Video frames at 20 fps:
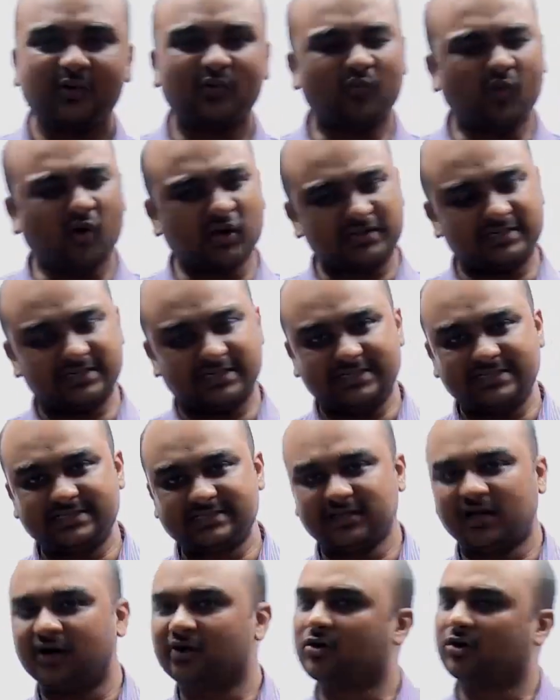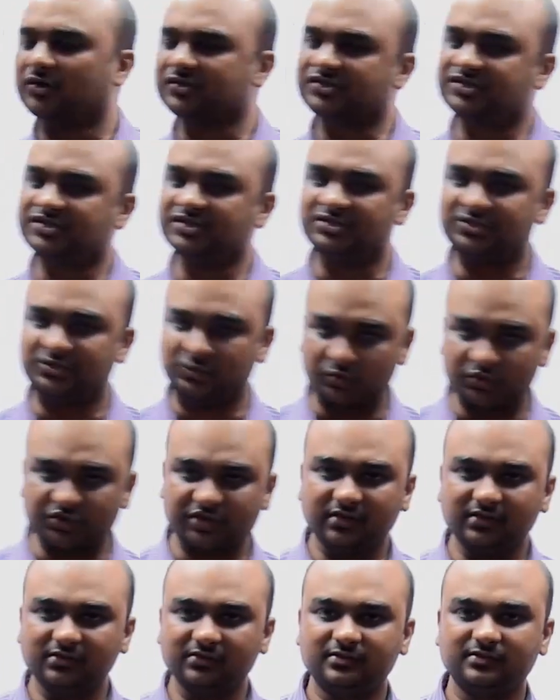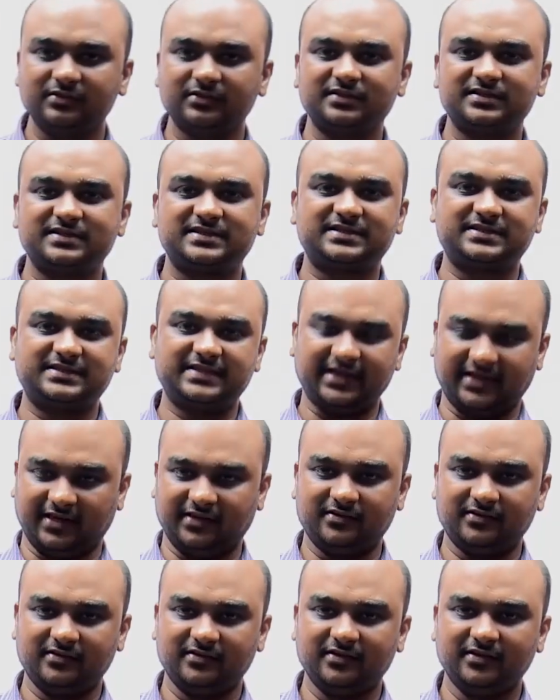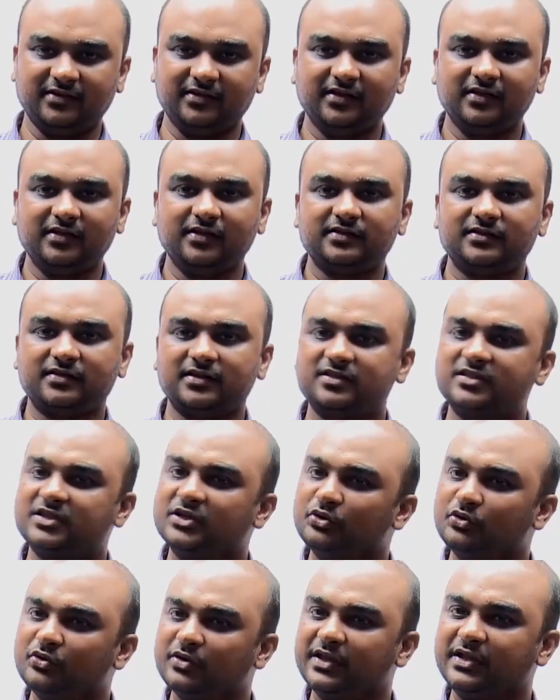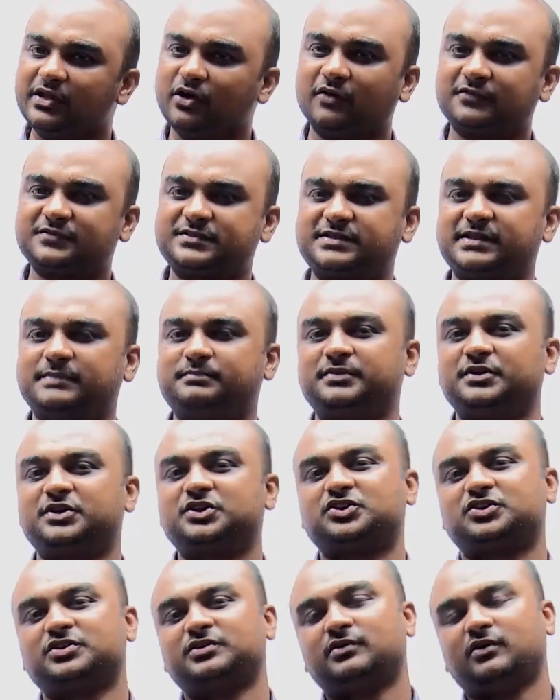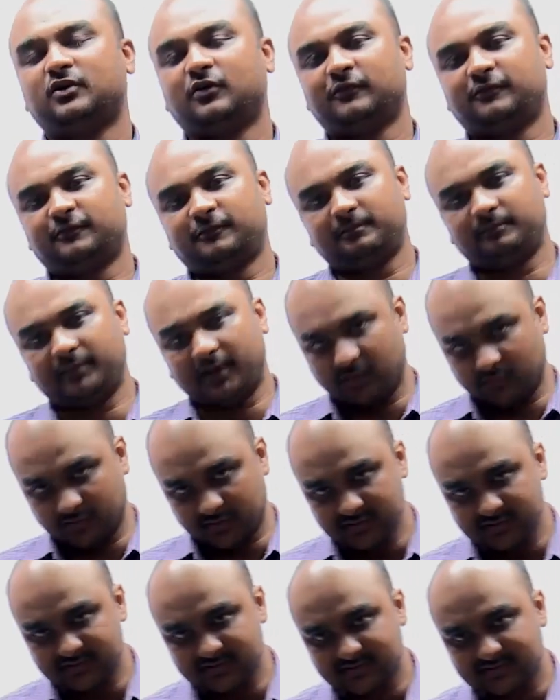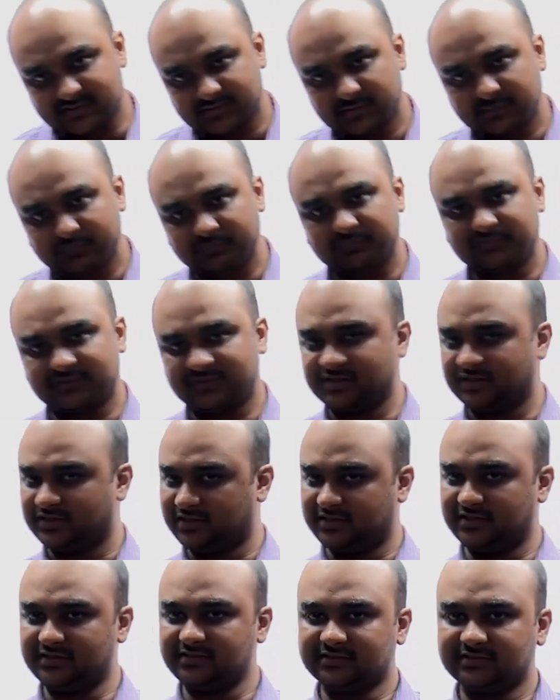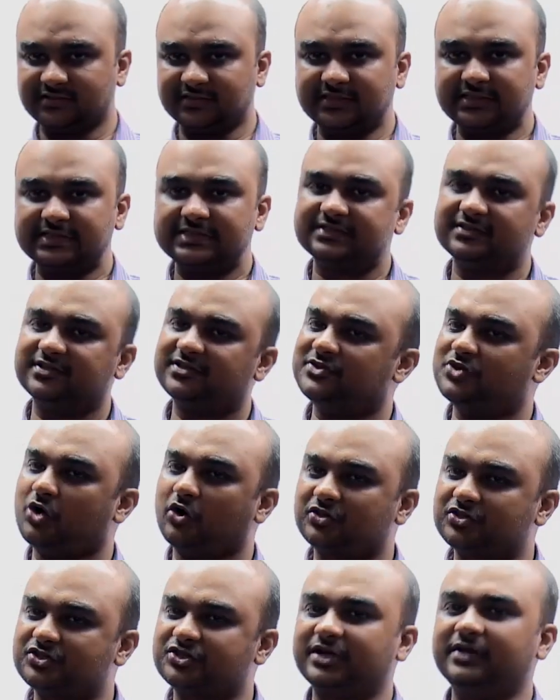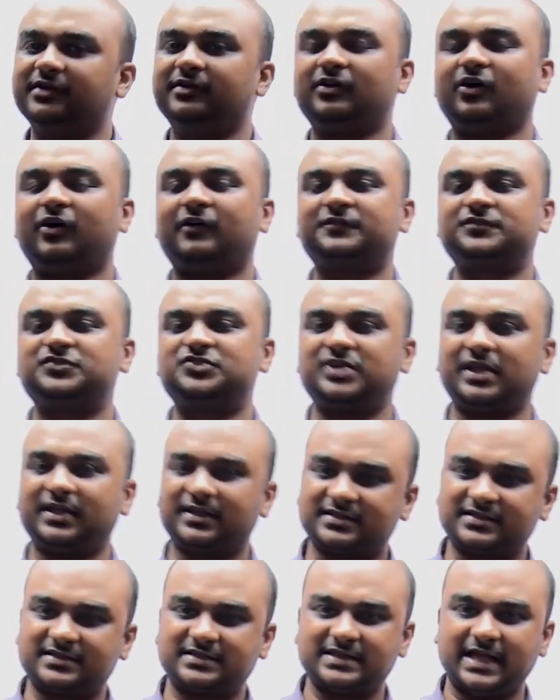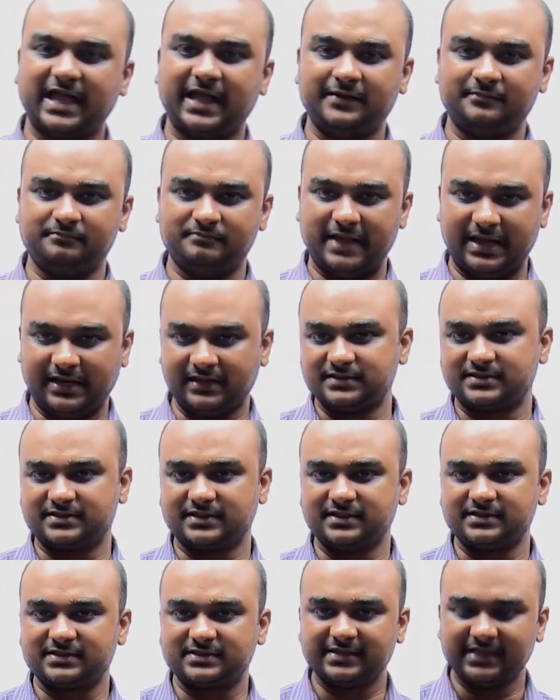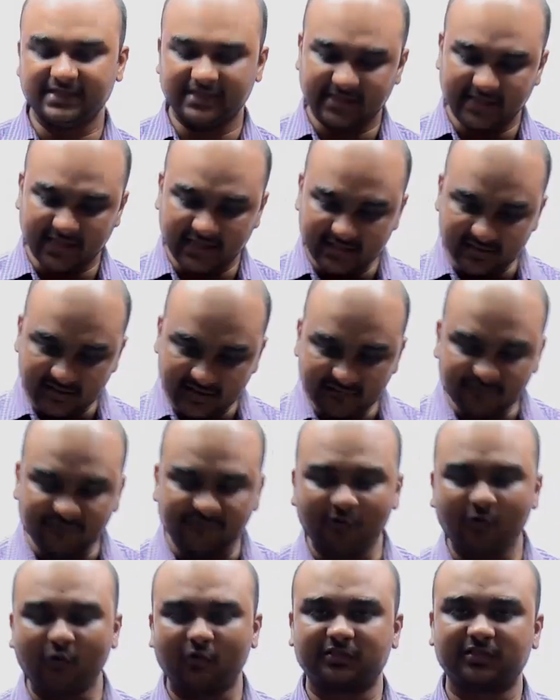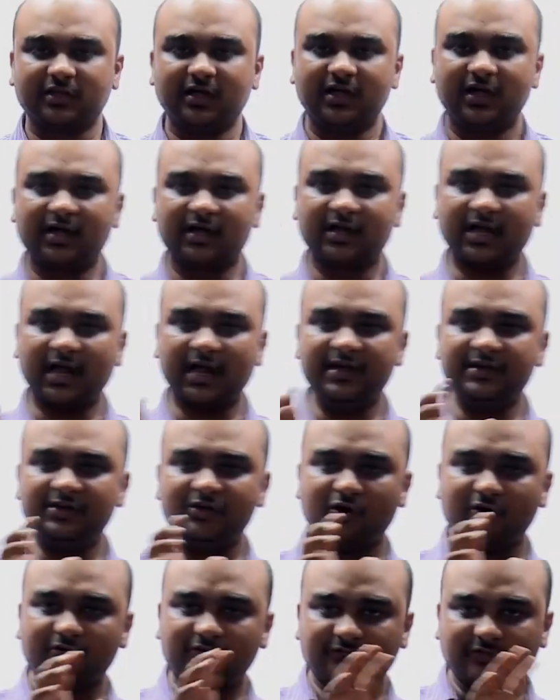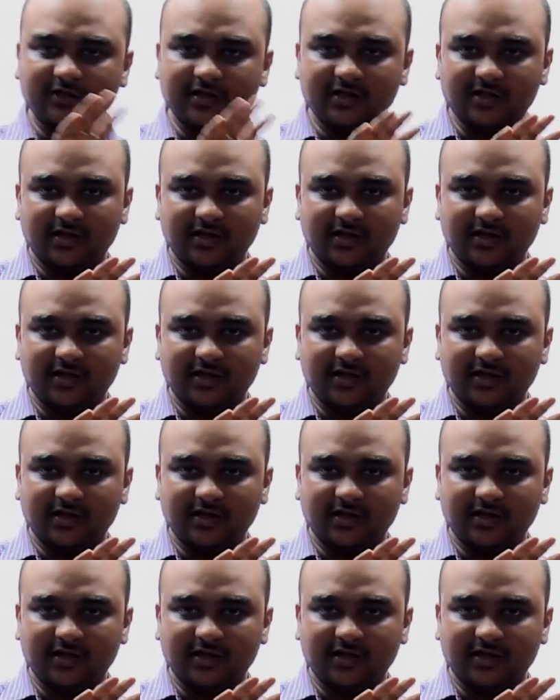what is a constitution? Second, the theory of separation of powers. Third, the doctrine of checks and balances. And then fourth, a kind of